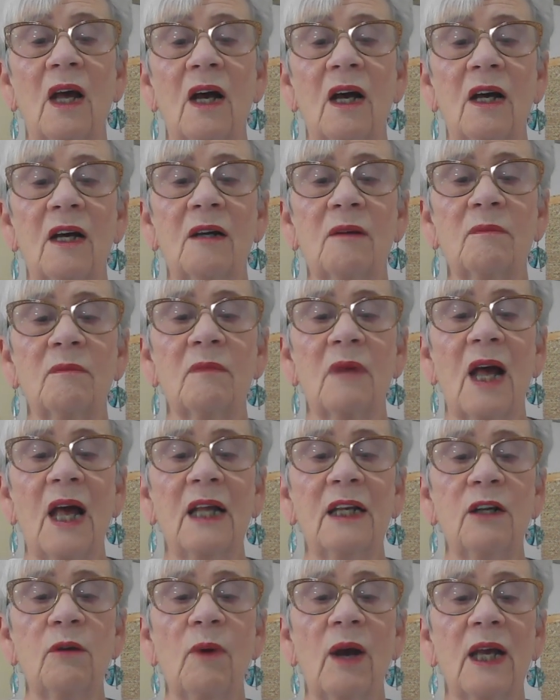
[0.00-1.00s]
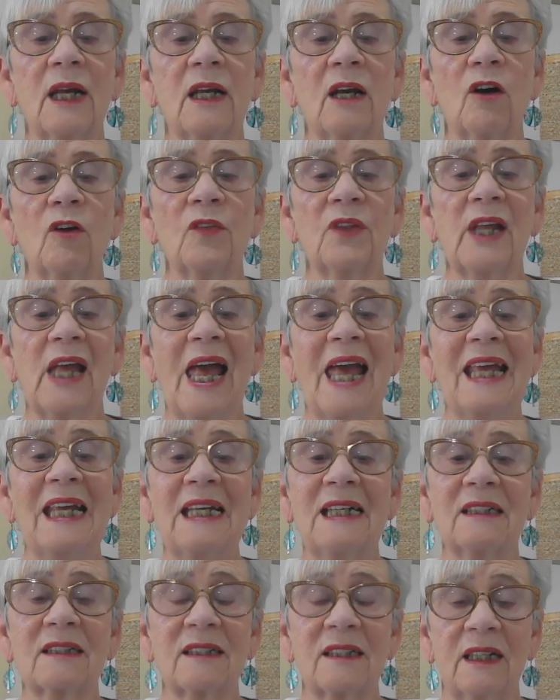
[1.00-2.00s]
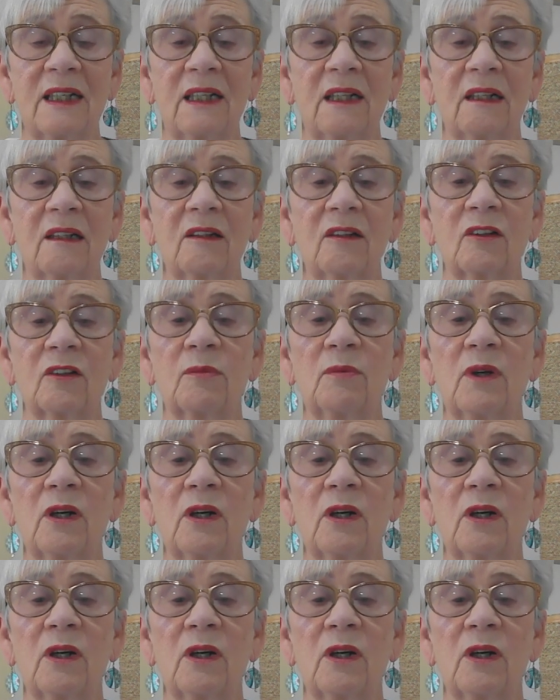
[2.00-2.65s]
Anyway, on the 18th,